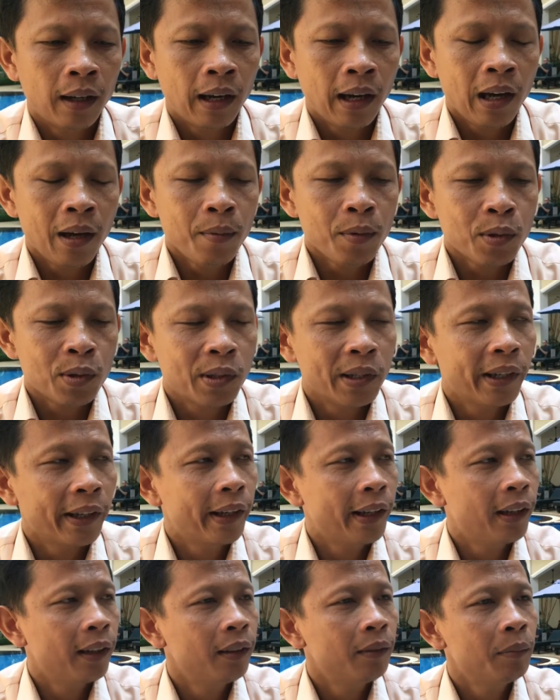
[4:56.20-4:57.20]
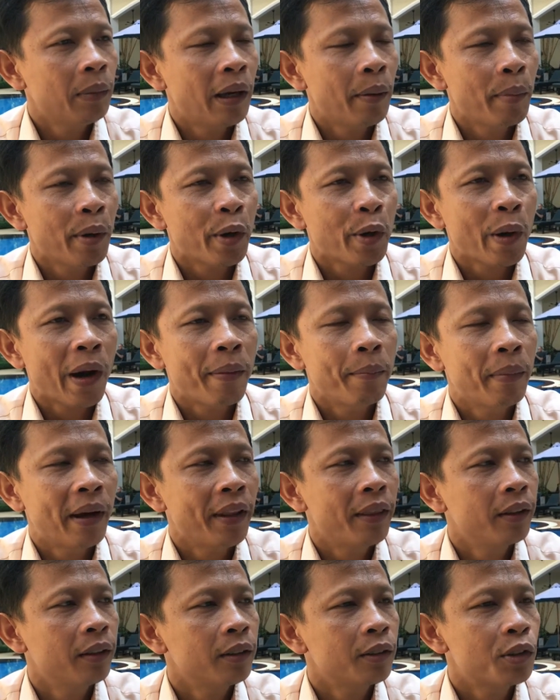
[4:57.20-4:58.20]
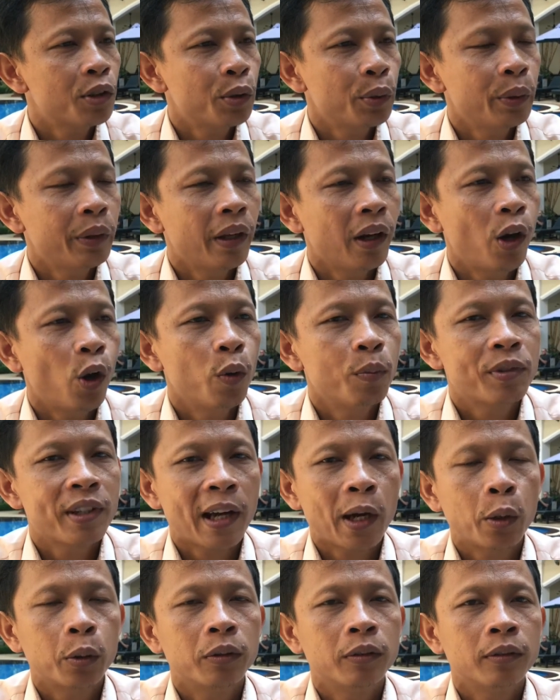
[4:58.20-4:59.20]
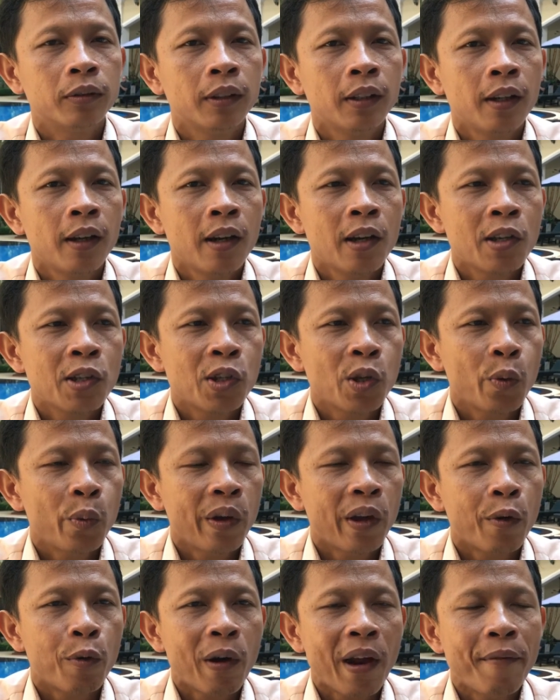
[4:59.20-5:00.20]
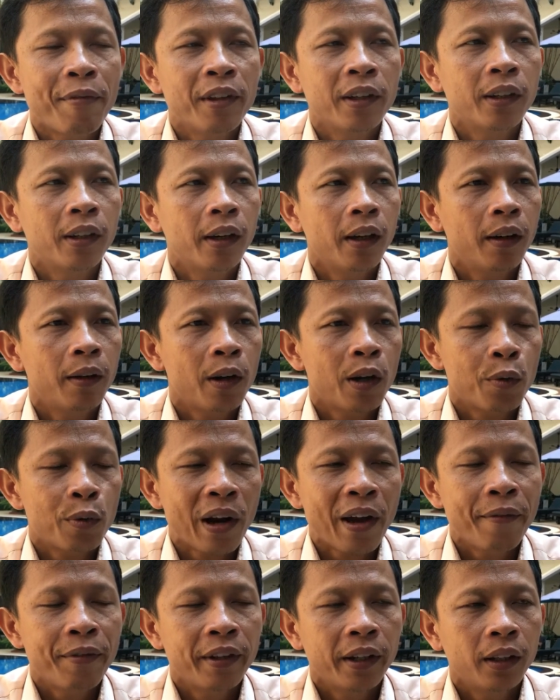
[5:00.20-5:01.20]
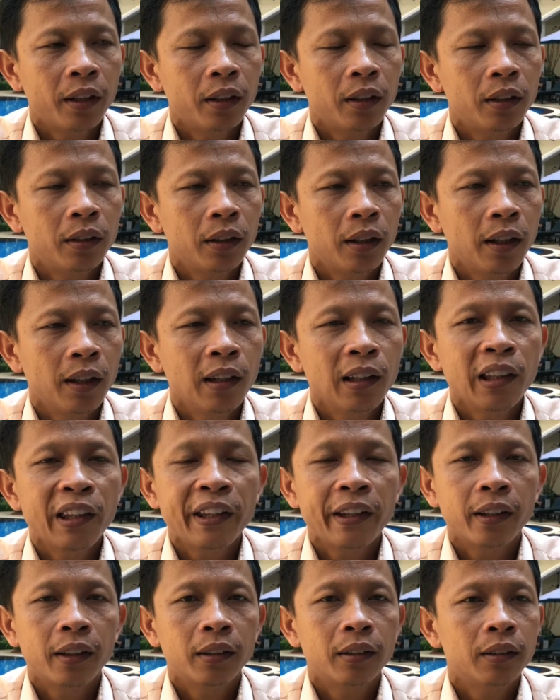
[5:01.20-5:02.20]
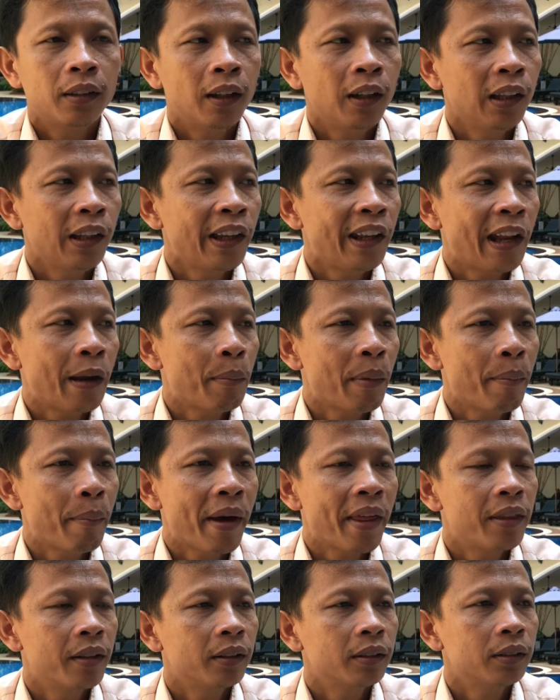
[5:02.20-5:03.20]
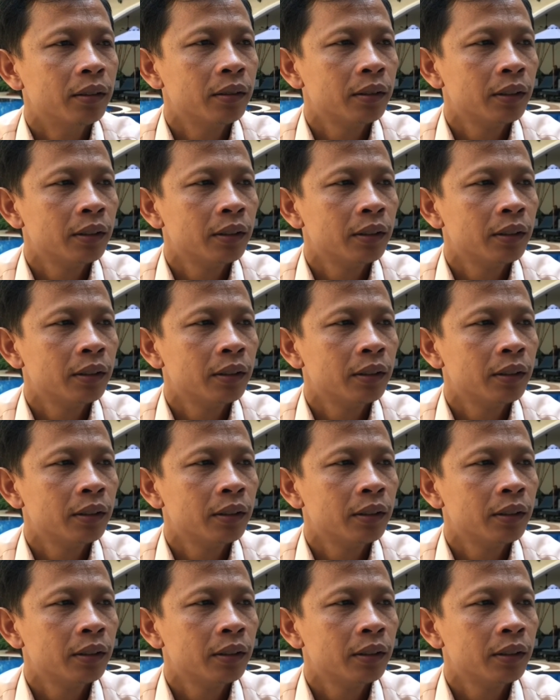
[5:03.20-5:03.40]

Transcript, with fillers: I was taken by my grandmother to the hometown. So we arrived there, arrived there earlier, earlier than my mother.